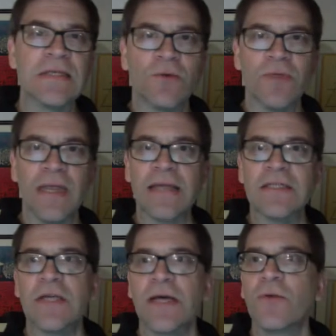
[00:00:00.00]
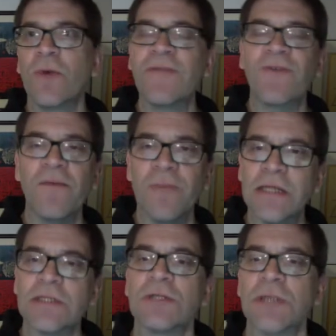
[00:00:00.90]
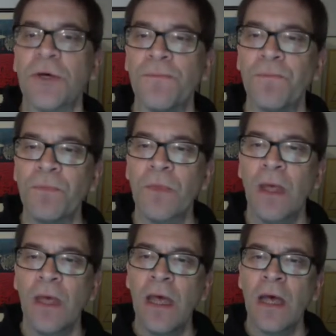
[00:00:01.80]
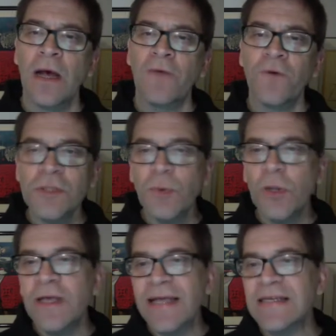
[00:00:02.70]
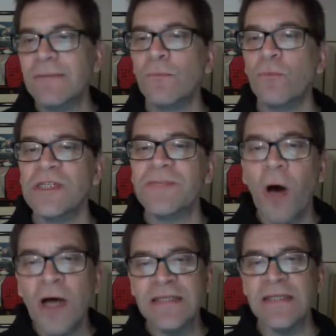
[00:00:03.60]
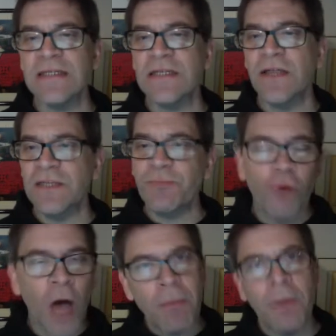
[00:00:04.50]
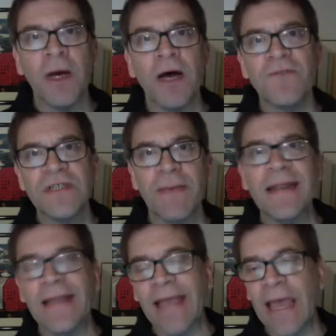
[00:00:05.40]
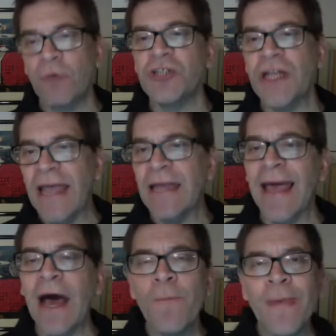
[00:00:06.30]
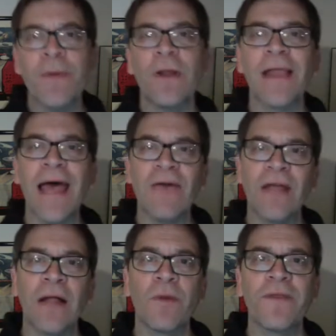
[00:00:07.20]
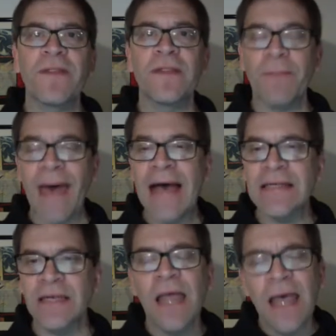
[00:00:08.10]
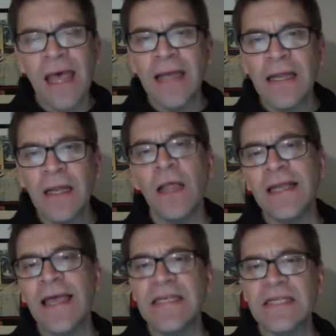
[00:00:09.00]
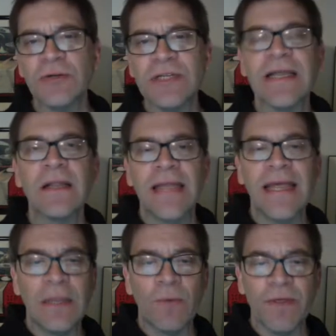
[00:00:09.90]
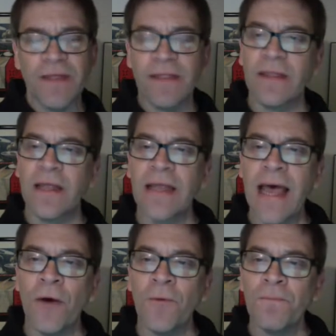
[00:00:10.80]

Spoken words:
over the next 25 minutes or so. First, we'll look at some responses to this problem of semantic heterogeneity, how people have dealt with it in the past, and in a lot of cases are still dealing with it and now.